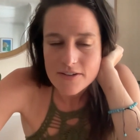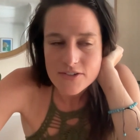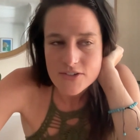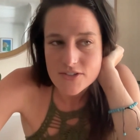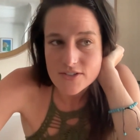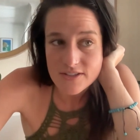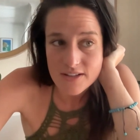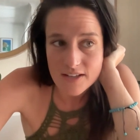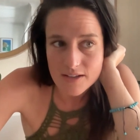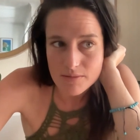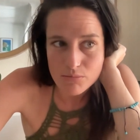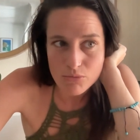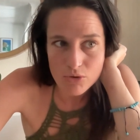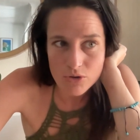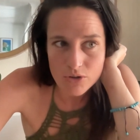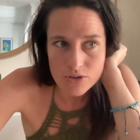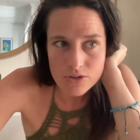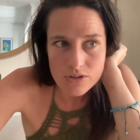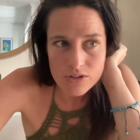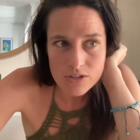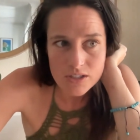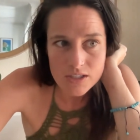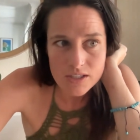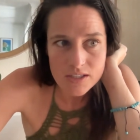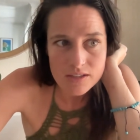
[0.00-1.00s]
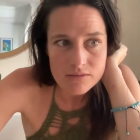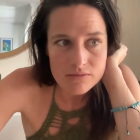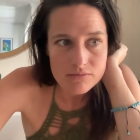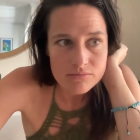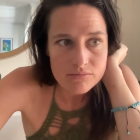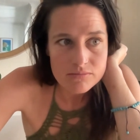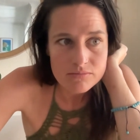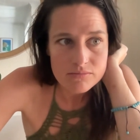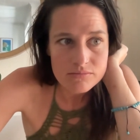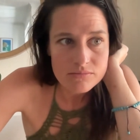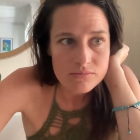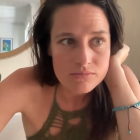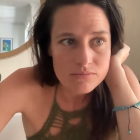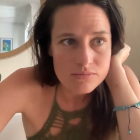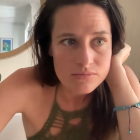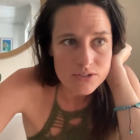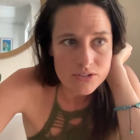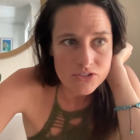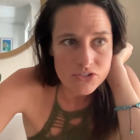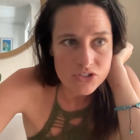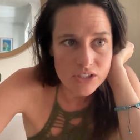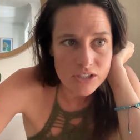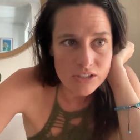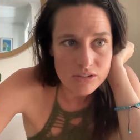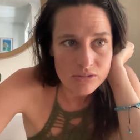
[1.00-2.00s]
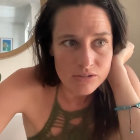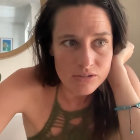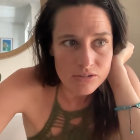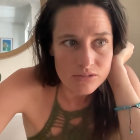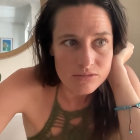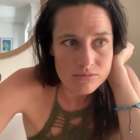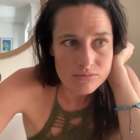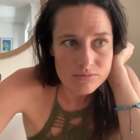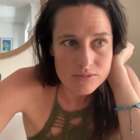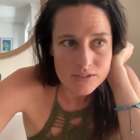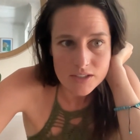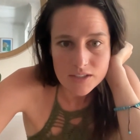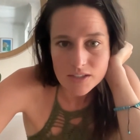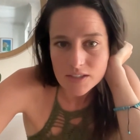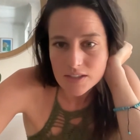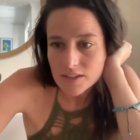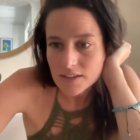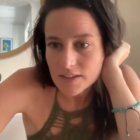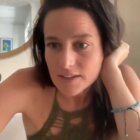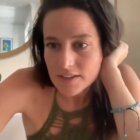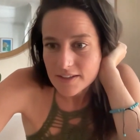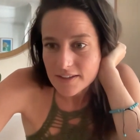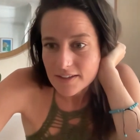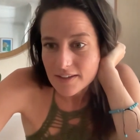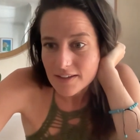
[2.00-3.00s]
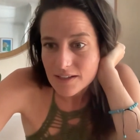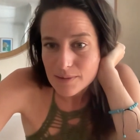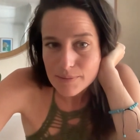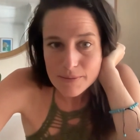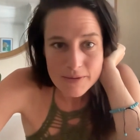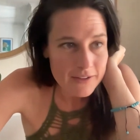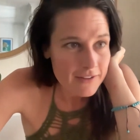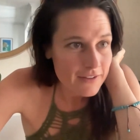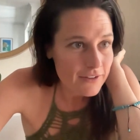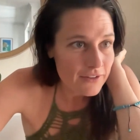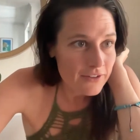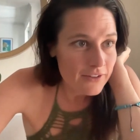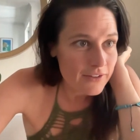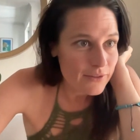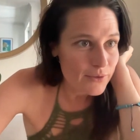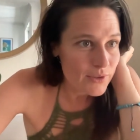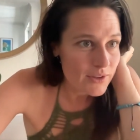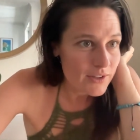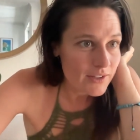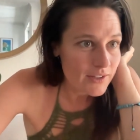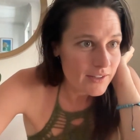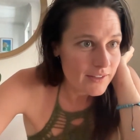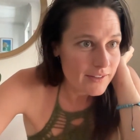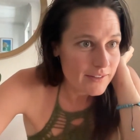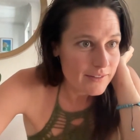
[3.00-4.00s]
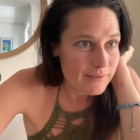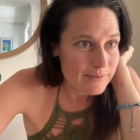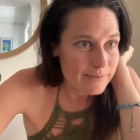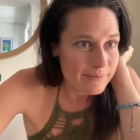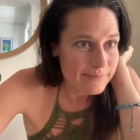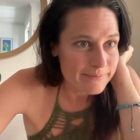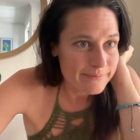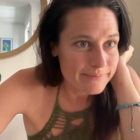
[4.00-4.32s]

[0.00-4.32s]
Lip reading: just like more nudity in general. Anybody agree with that?